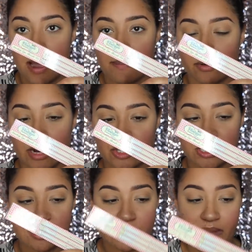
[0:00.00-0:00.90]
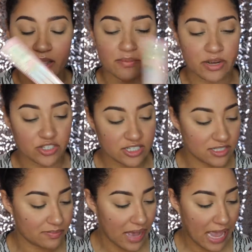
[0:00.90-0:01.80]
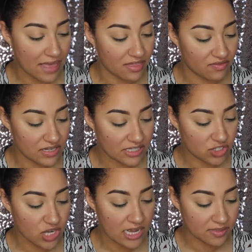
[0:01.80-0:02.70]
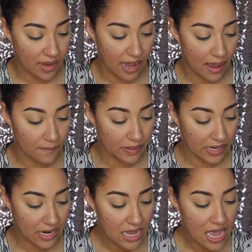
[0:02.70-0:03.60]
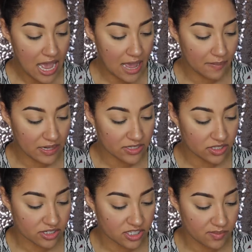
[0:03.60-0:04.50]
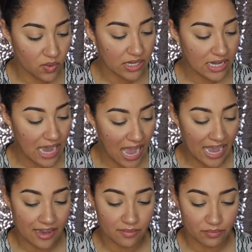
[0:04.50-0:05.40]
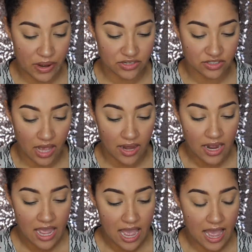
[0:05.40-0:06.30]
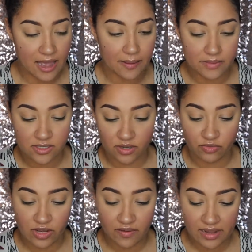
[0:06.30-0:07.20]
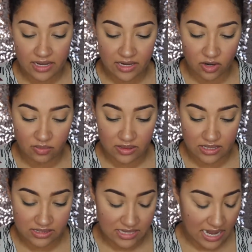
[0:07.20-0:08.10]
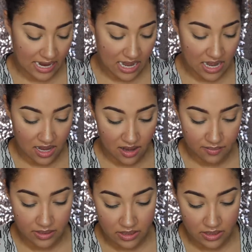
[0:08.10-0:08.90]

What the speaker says: brushes, some makeup brushes by the Vintage Cosmetic Company. It is their Smoky Eye brush set. So if we go ahead and open this guy up